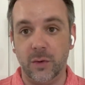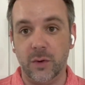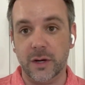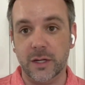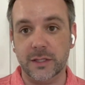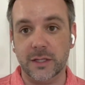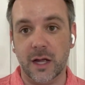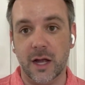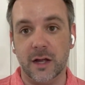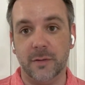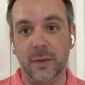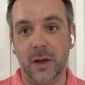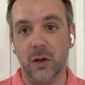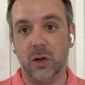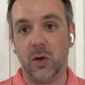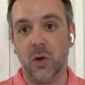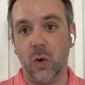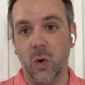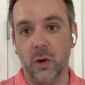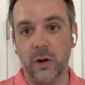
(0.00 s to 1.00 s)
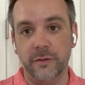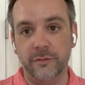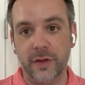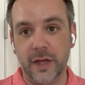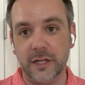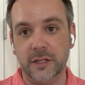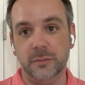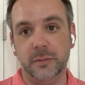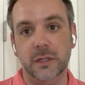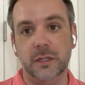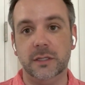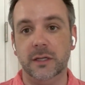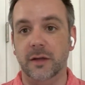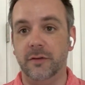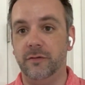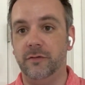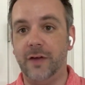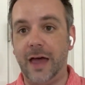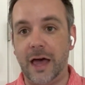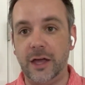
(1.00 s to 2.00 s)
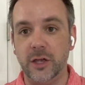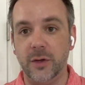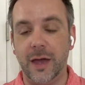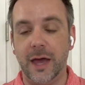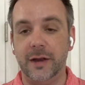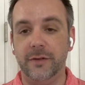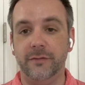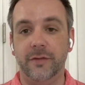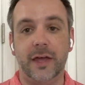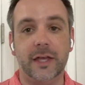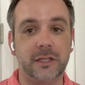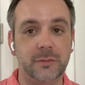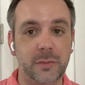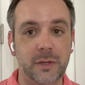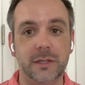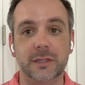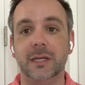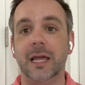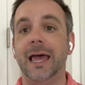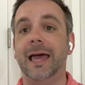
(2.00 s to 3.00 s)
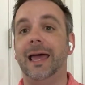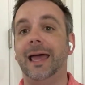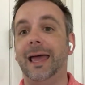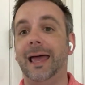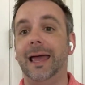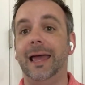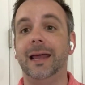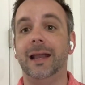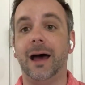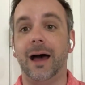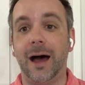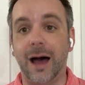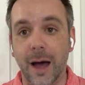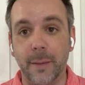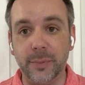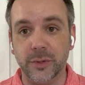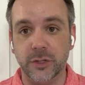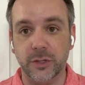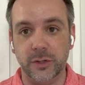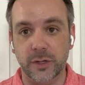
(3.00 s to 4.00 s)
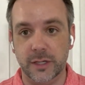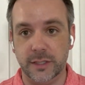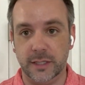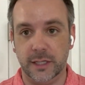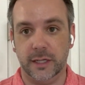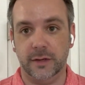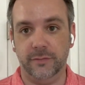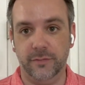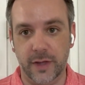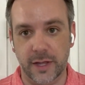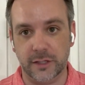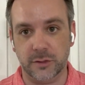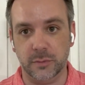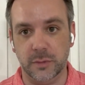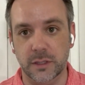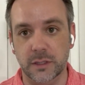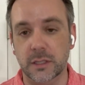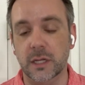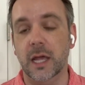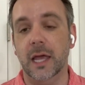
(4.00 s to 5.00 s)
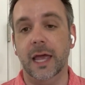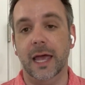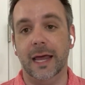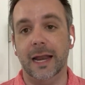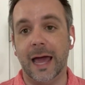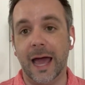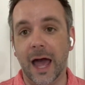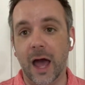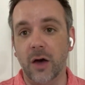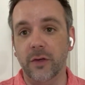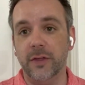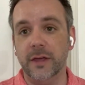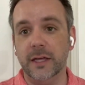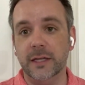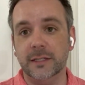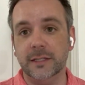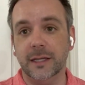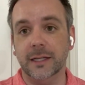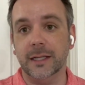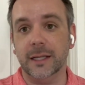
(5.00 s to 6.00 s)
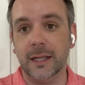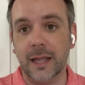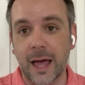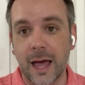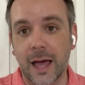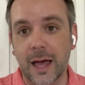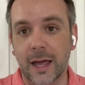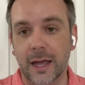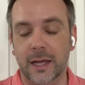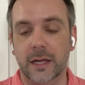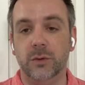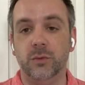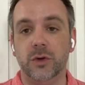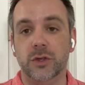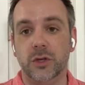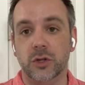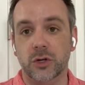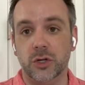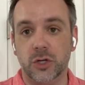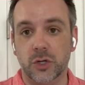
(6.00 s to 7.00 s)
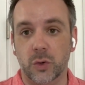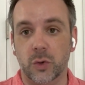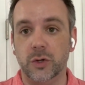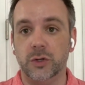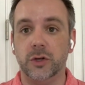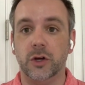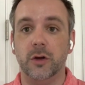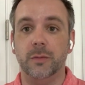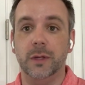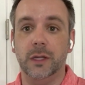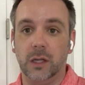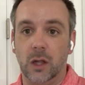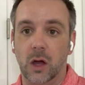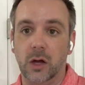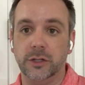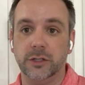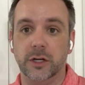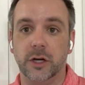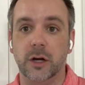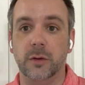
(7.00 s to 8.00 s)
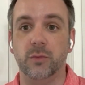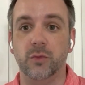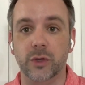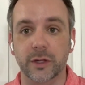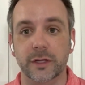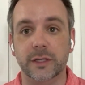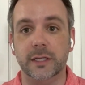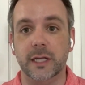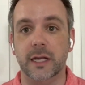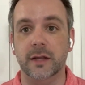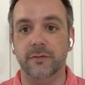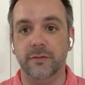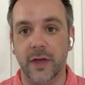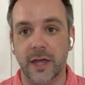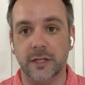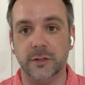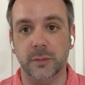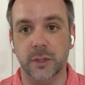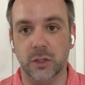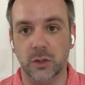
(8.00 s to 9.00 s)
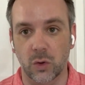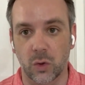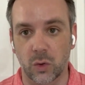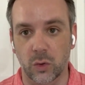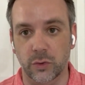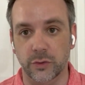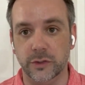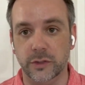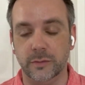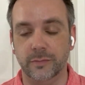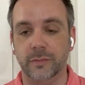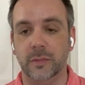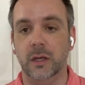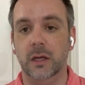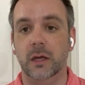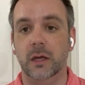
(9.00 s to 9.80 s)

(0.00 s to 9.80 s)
I want to talk about core investments, value-add investments, and opportunistic investments, and how these align with your short-term and long-term real estate investment goals.